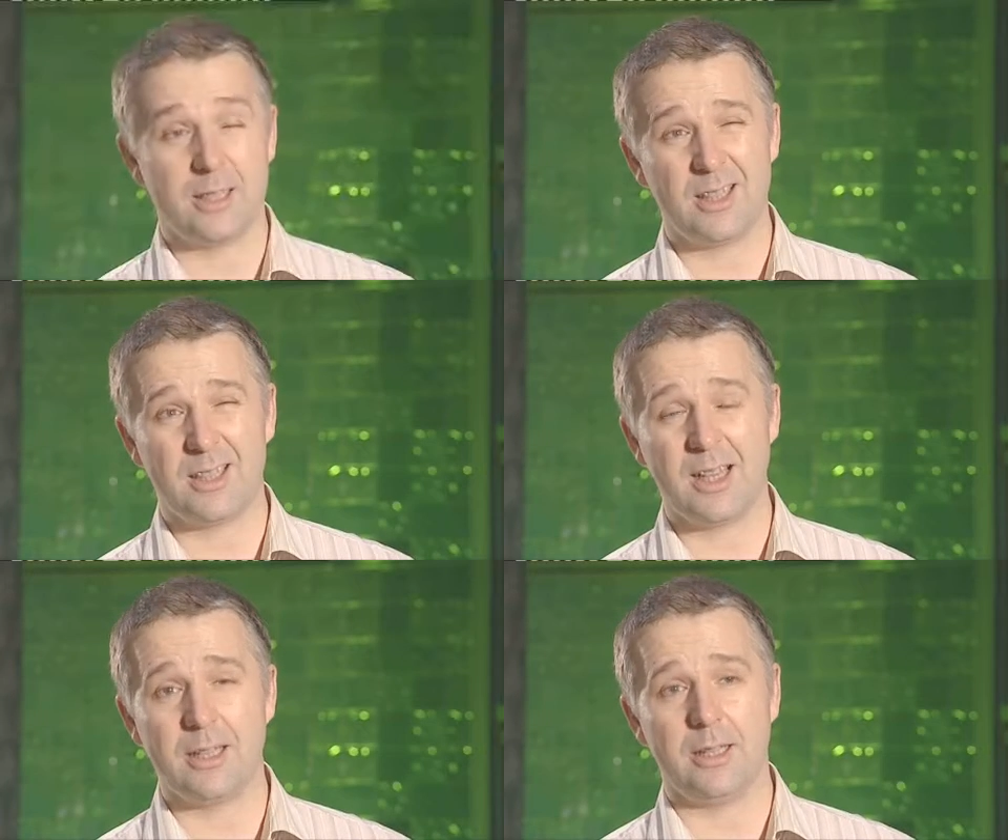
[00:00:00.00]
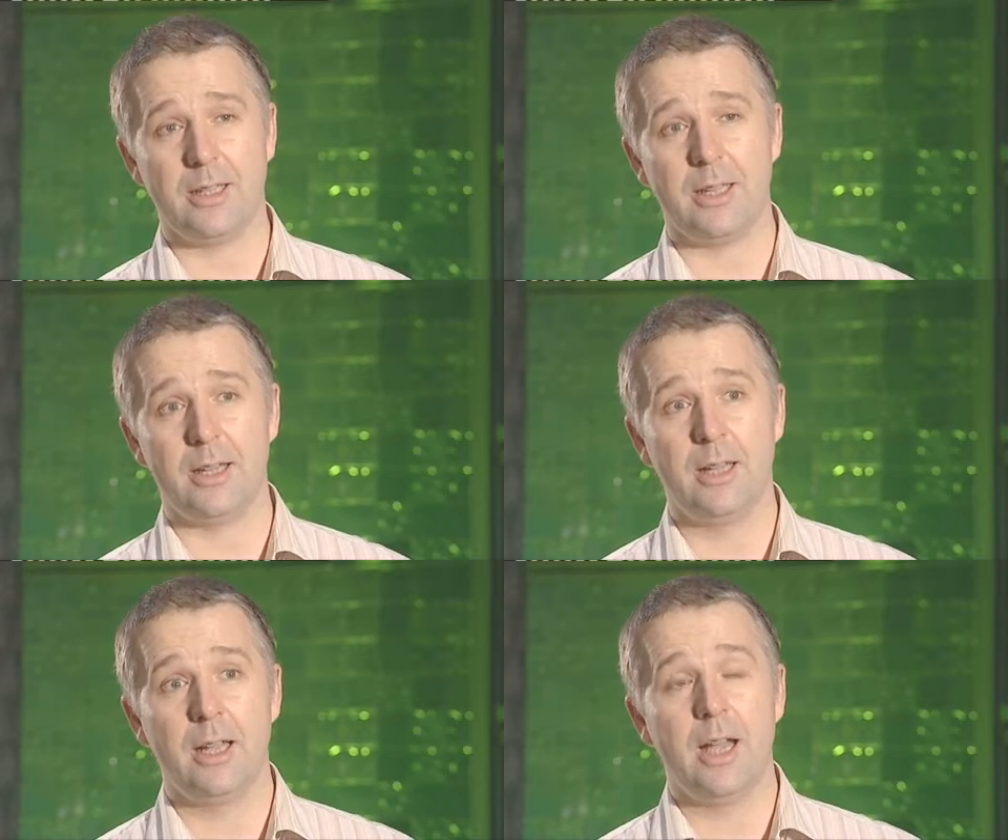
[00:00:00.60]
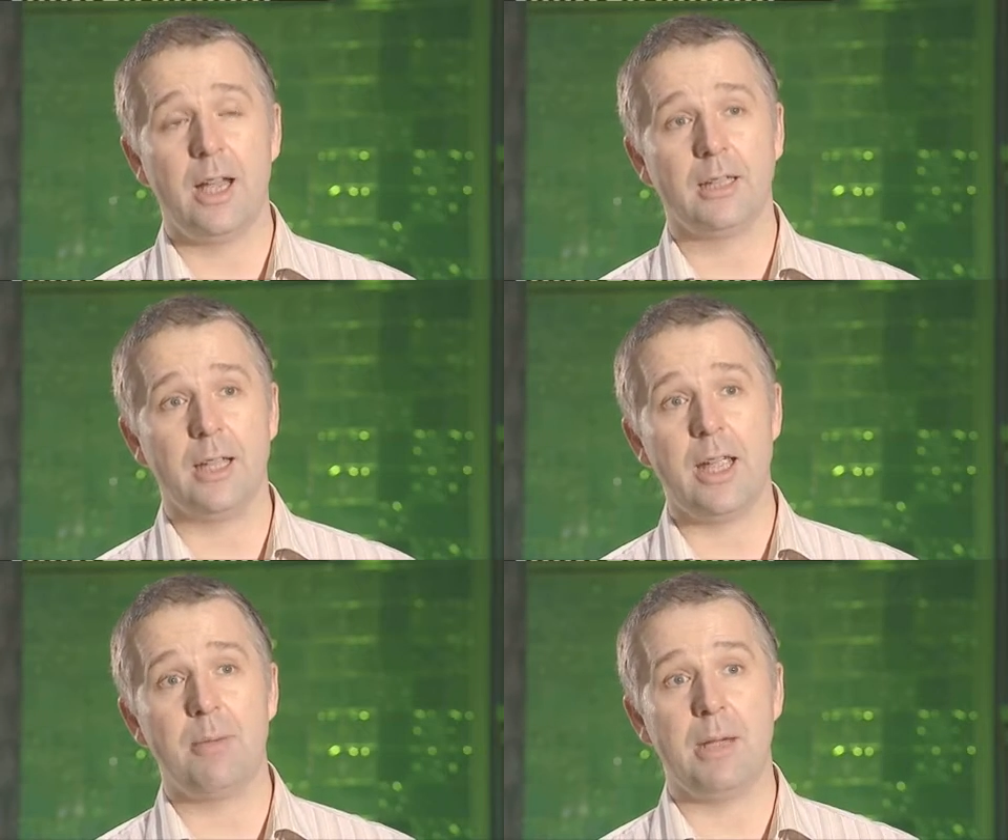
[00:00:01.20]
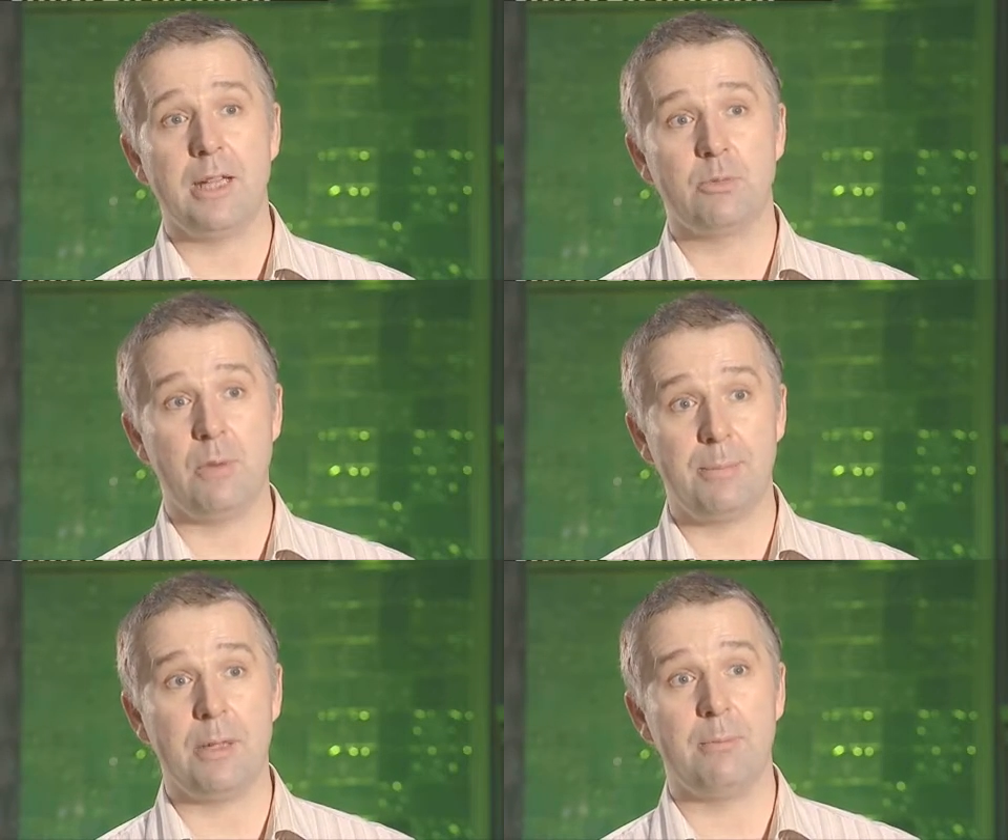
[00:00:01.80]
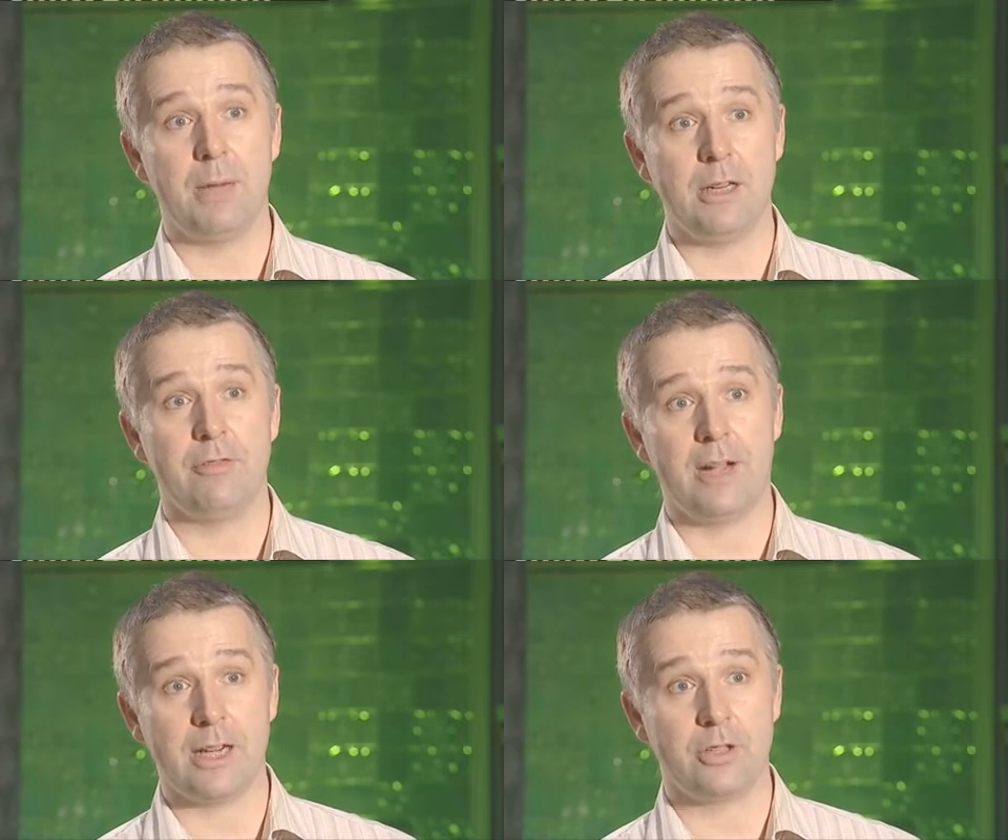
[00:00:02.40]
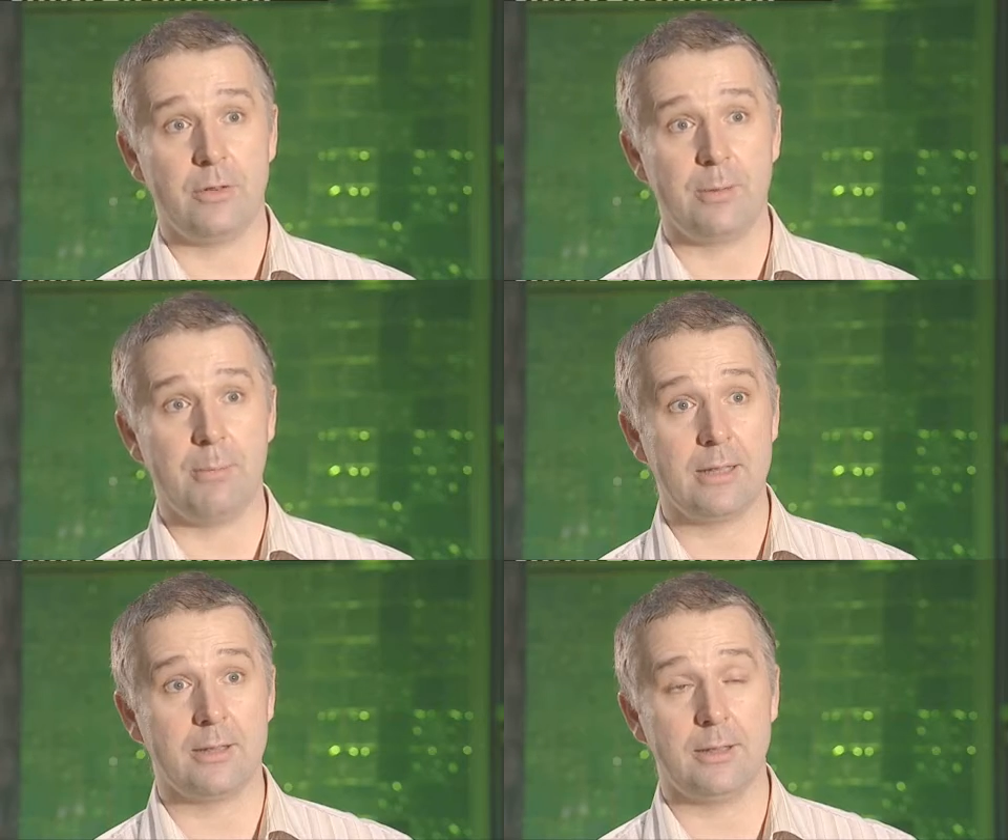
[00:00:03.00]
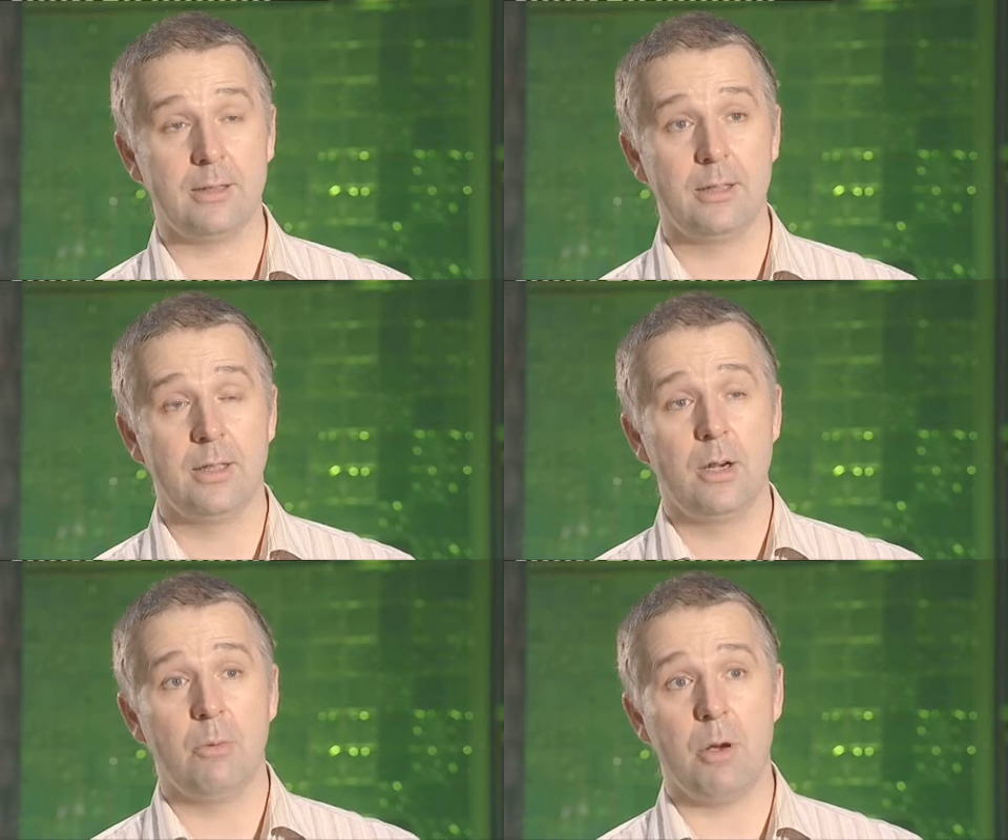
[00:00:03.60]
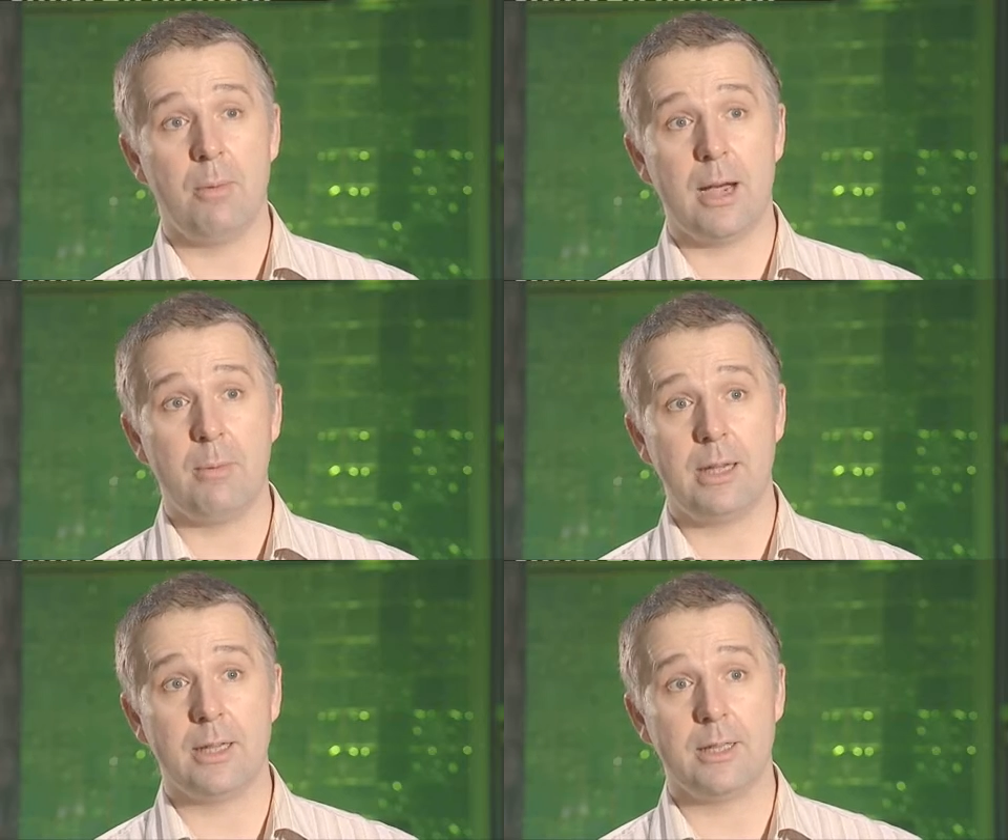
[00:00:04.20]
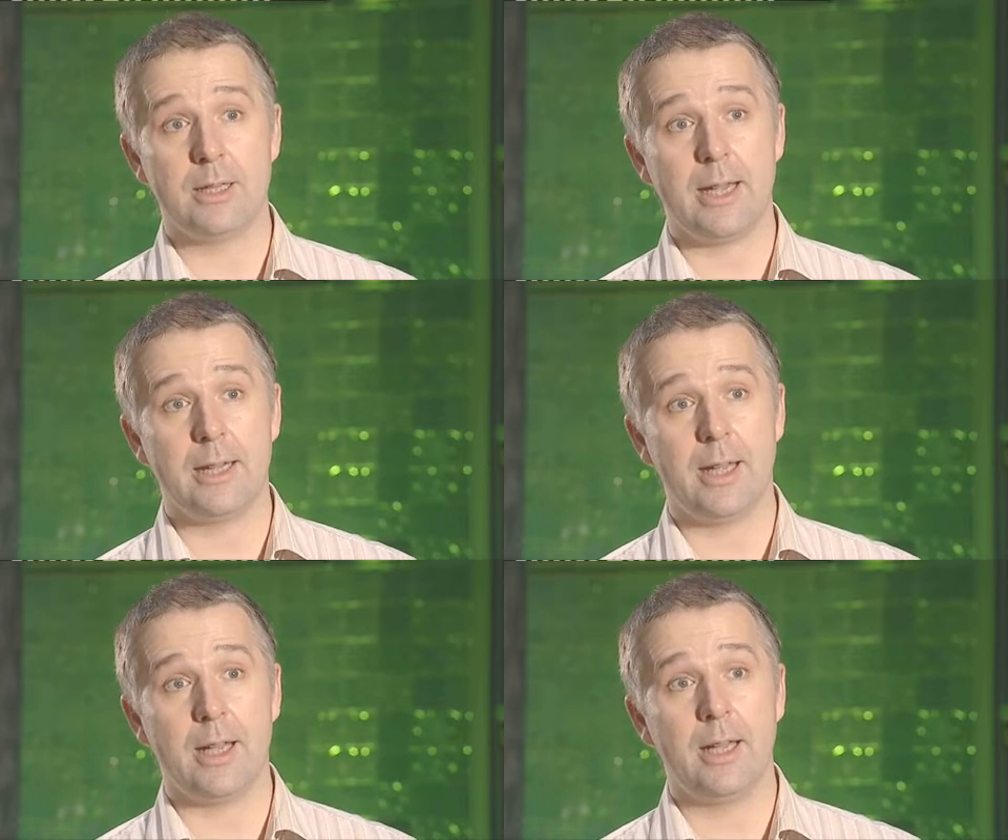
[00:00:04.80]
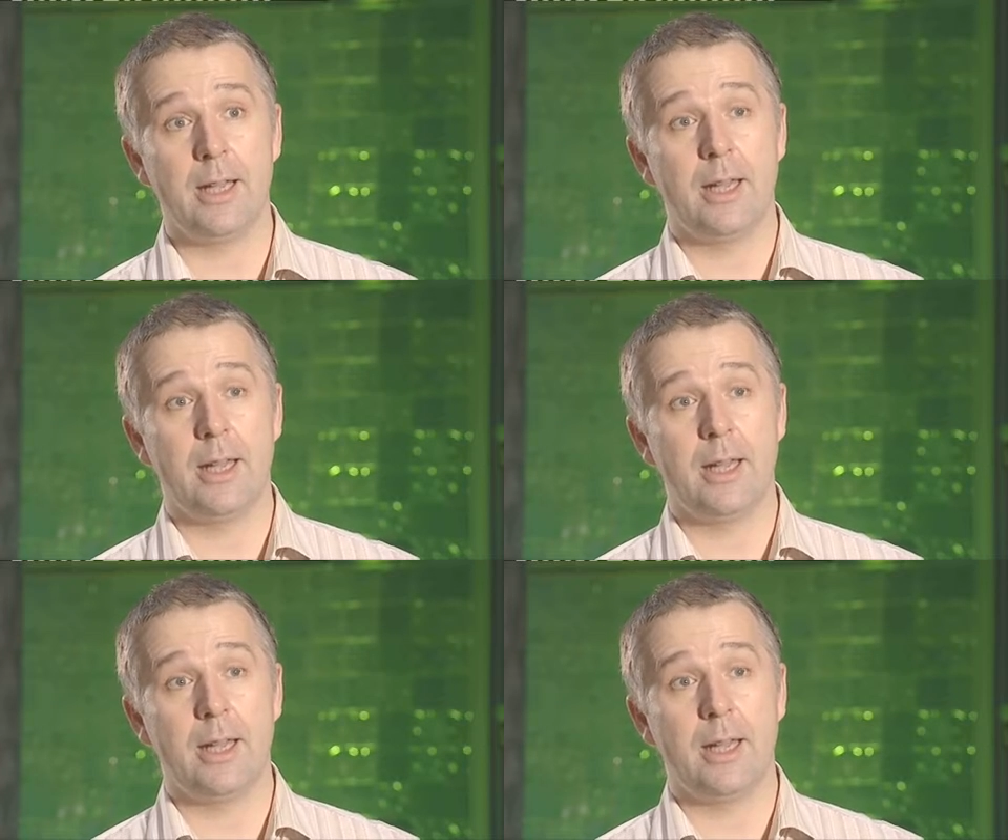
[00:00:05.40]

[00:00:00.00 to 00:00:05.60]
It's essentially a layer-based rapid manufacturing method whereby we can take a